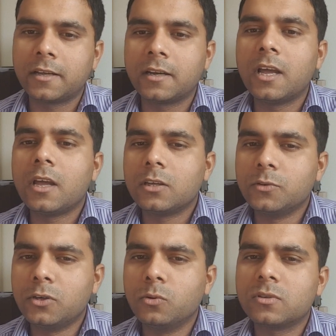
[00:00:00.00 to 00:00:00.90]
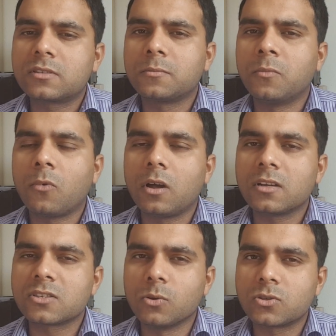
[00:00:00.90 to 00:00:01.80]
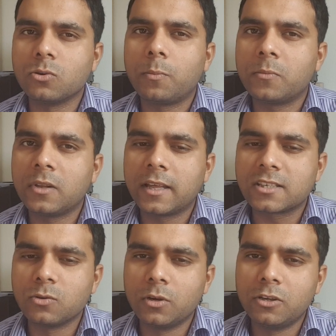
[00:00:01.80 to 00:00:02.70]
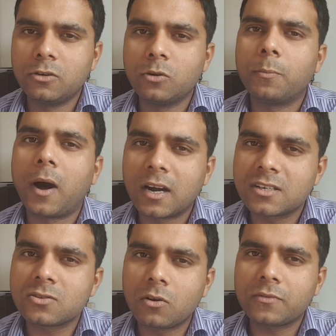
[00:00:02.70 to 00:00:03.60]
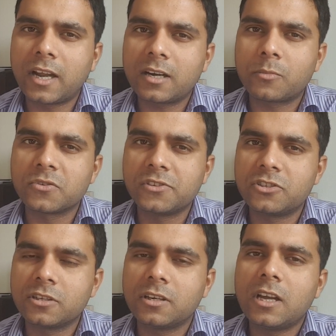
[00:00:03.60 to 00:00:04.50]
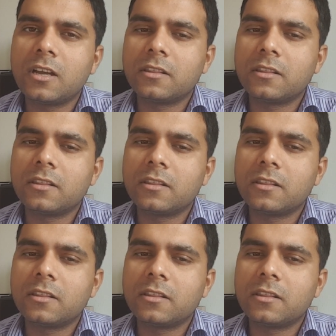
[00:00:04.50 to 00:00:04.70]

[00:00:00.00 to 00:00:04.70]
Then you will do slow, slow, like slowly. You'll do parts of that procedure.